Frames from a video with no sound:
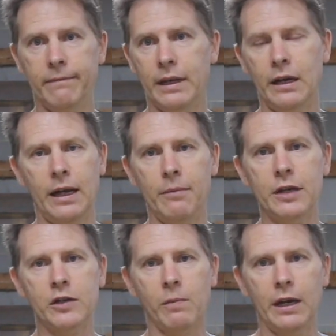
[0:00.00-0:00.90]
then that
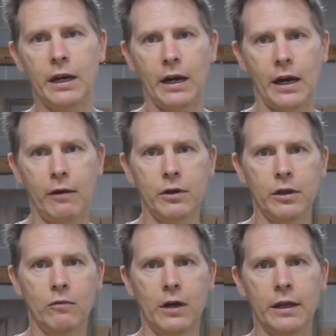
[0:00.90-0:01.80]
makes my day. I
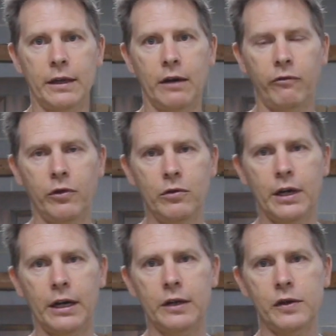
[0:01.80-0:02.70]
really want that for you
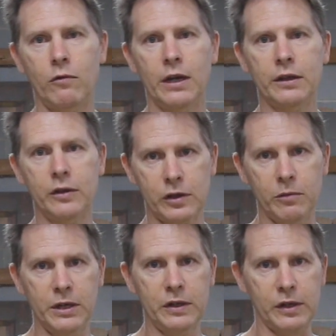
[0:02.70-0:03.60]
guys. I want this to
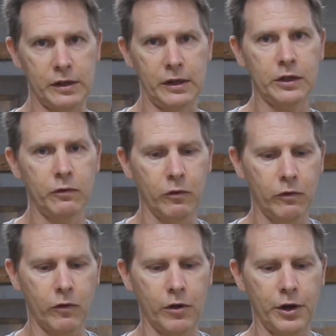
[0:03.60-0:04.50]
be successful
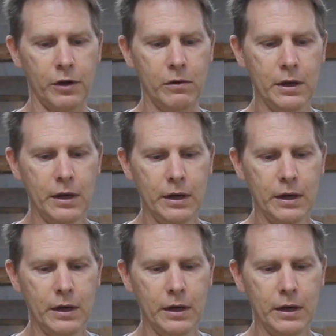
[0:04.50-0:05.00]
for you.